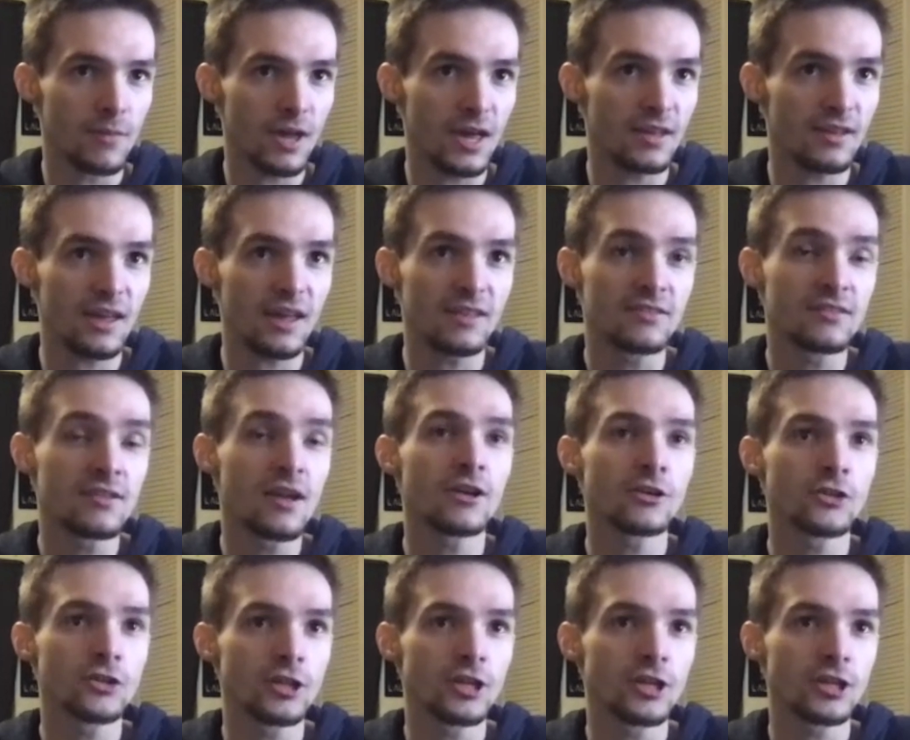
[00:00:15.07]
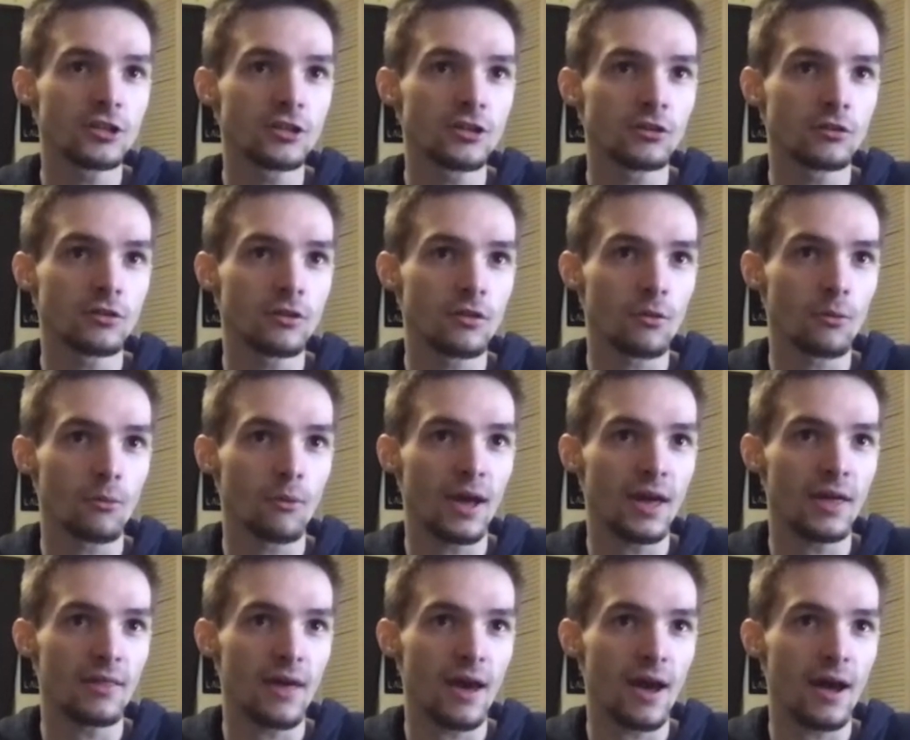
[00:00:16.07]
It, it's non-traditional to the
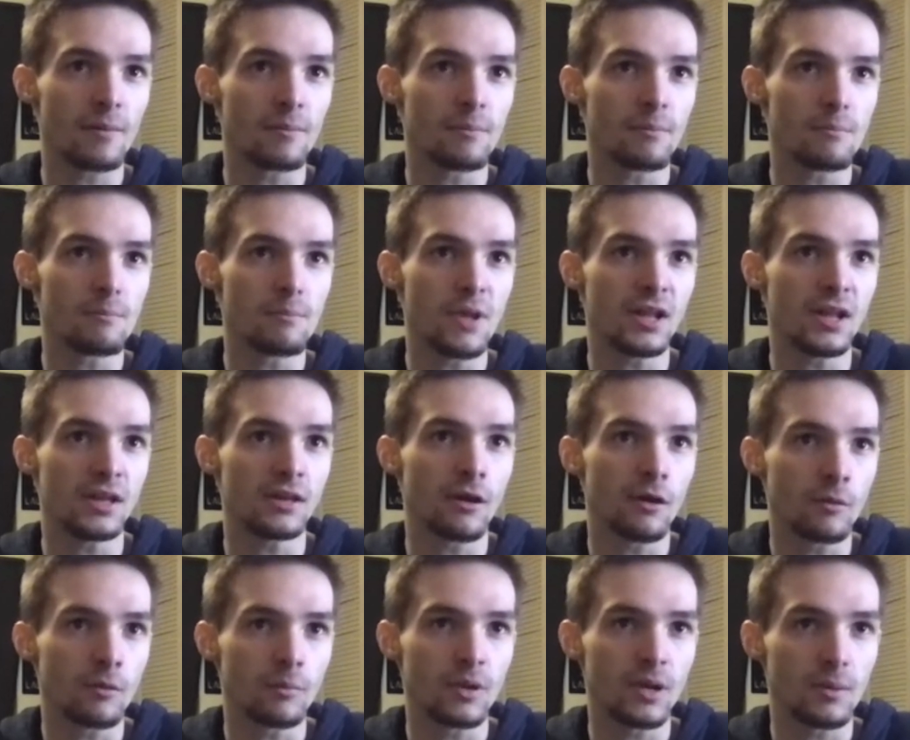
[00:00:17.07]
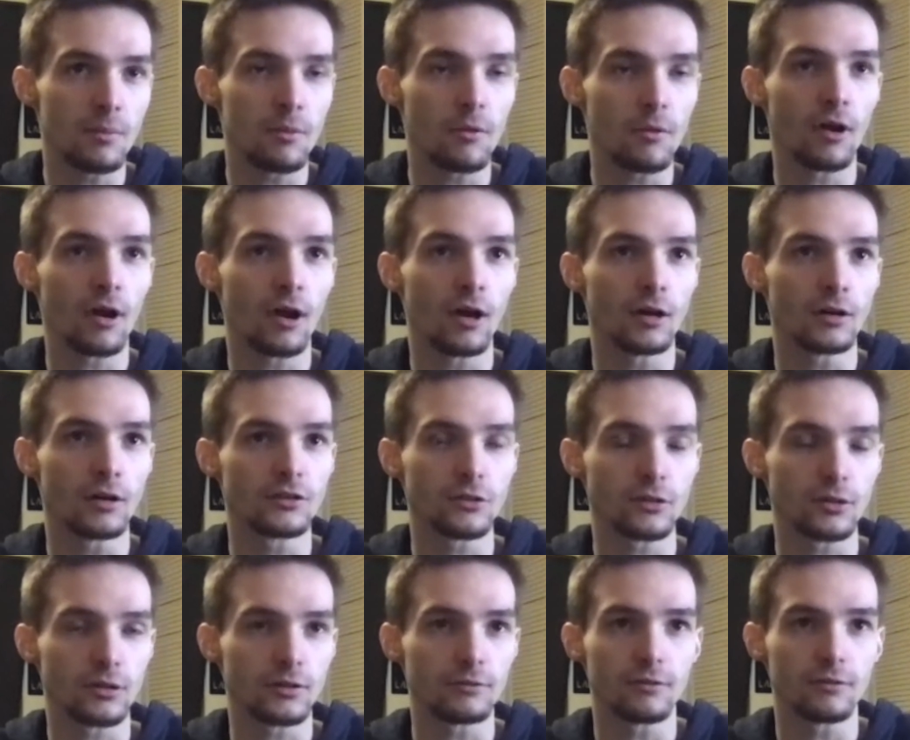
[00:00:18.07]
way that many young people are
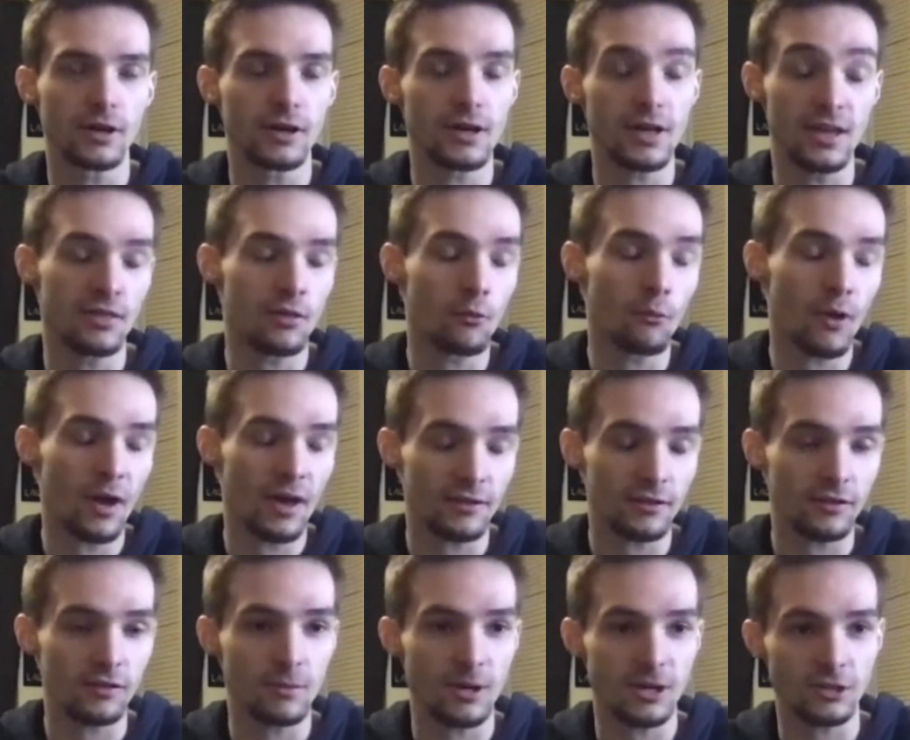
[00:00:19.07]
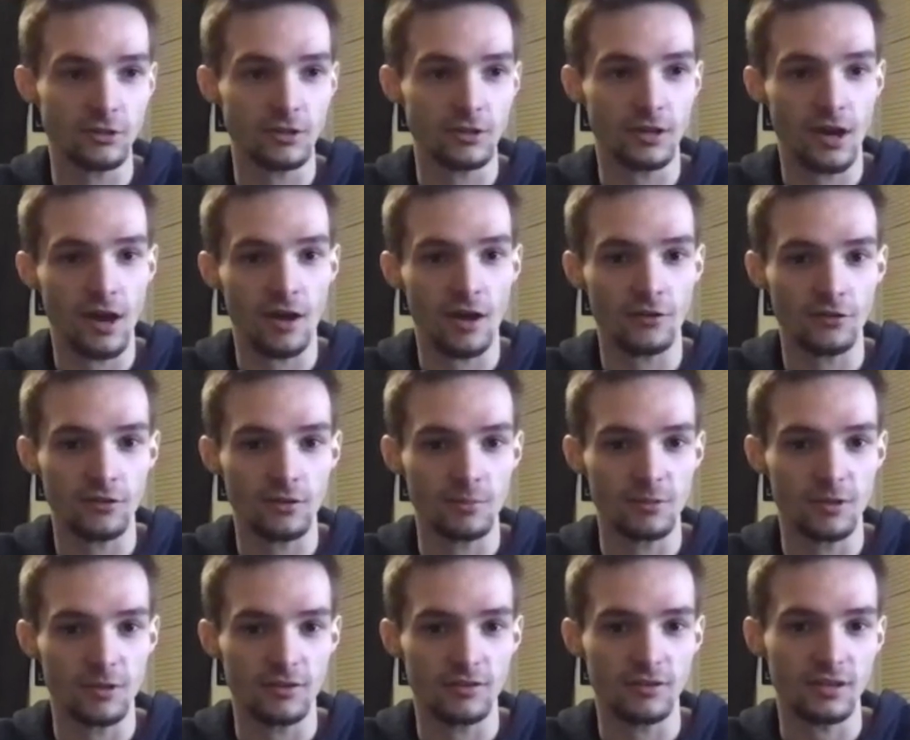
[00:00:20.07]
sort of, in the West especially, accustomed
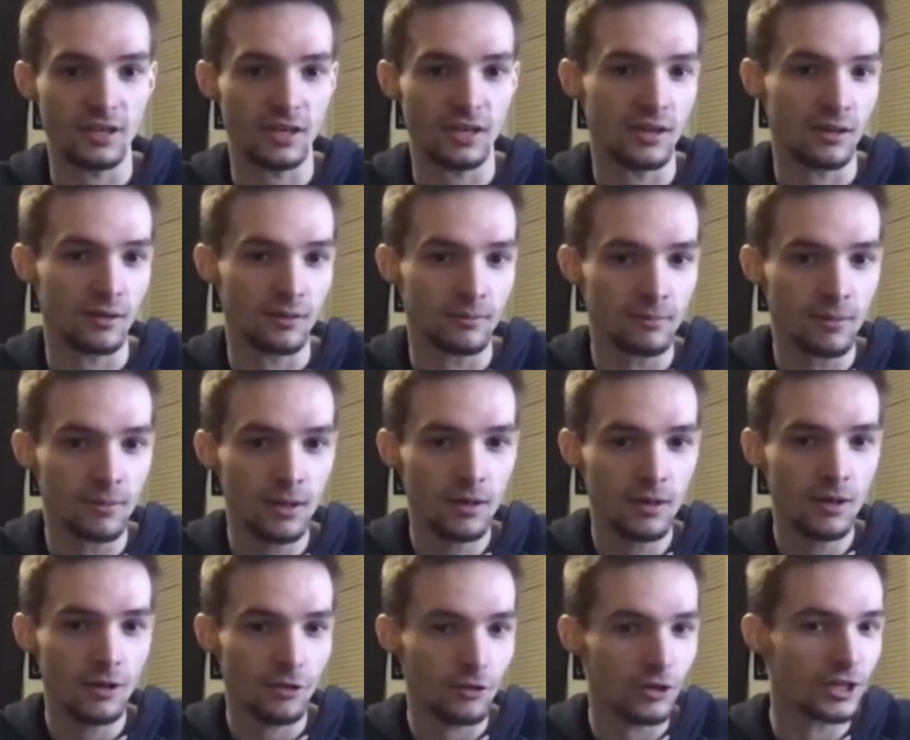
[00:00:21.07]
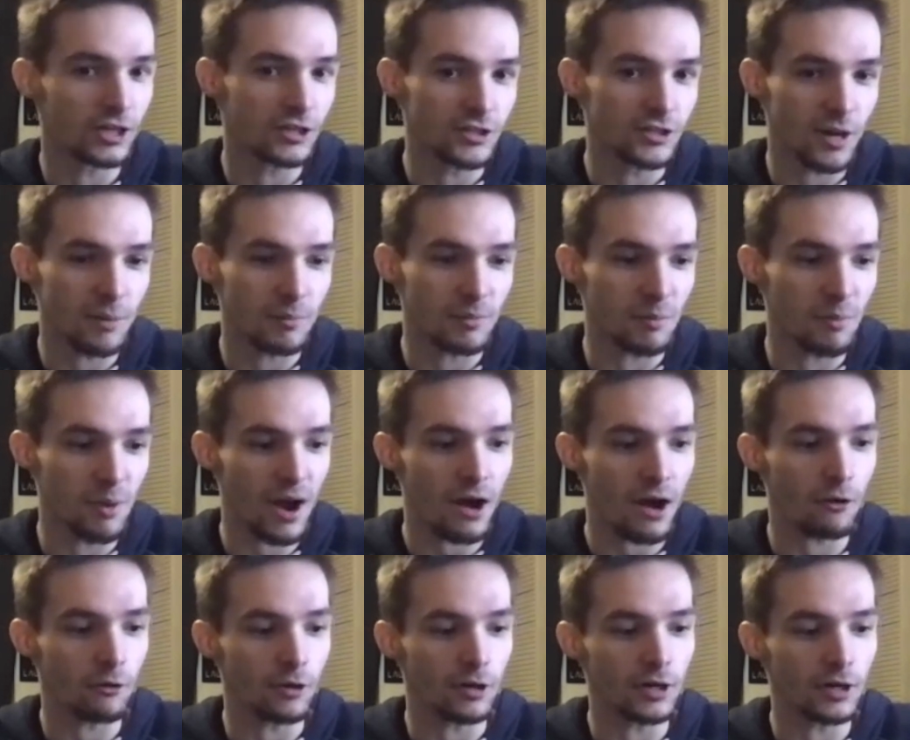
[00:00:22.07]
to seeing leaders come to
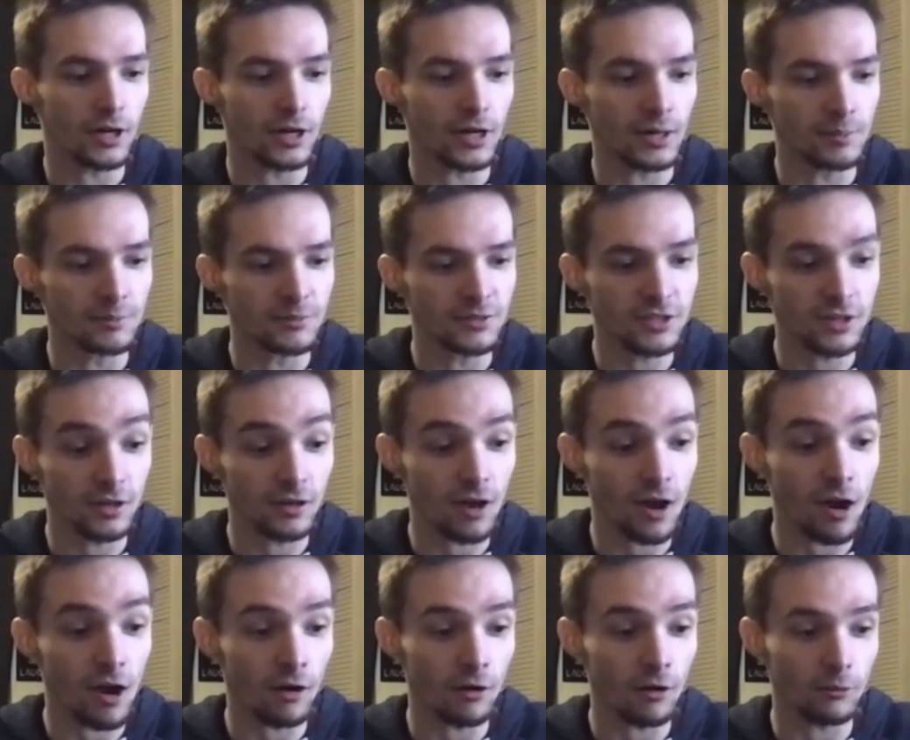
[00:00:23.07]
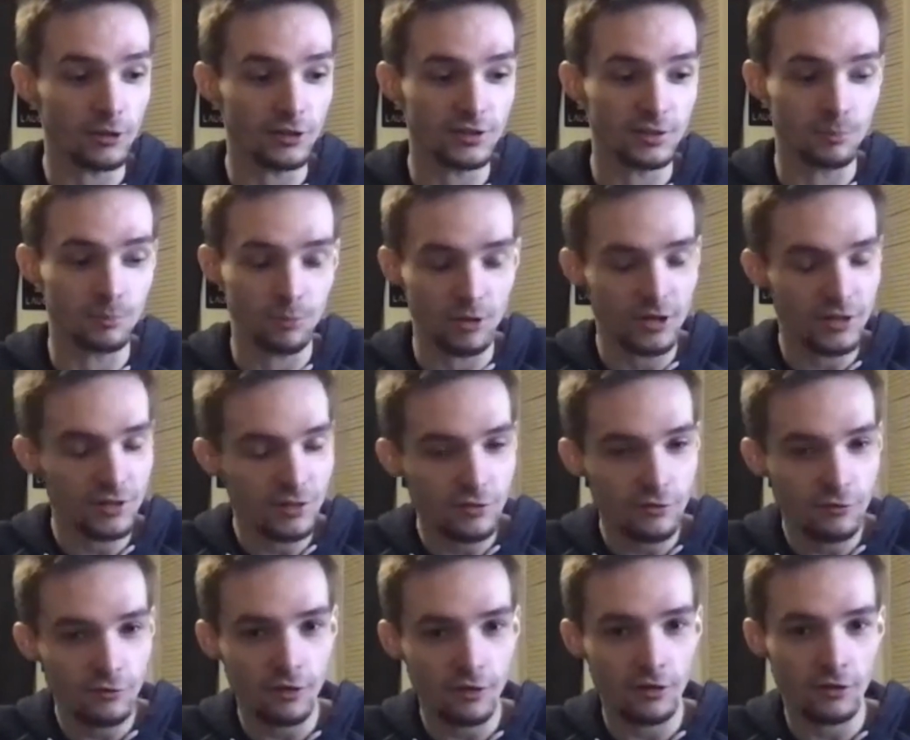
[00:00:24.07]
power. Um, Sankara was in prison
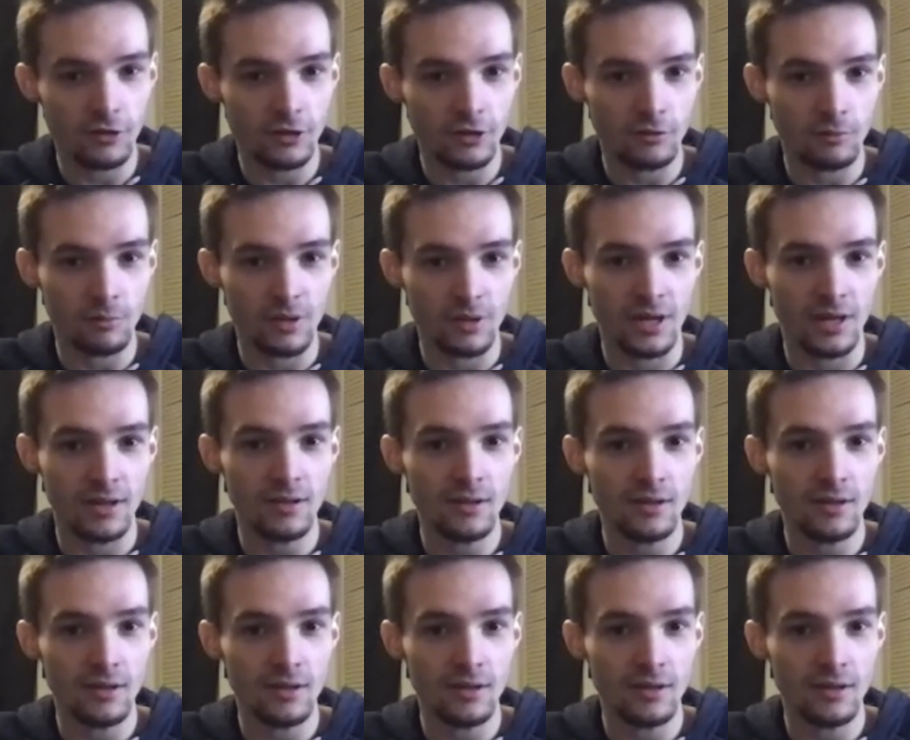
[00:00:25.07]
for a little bit.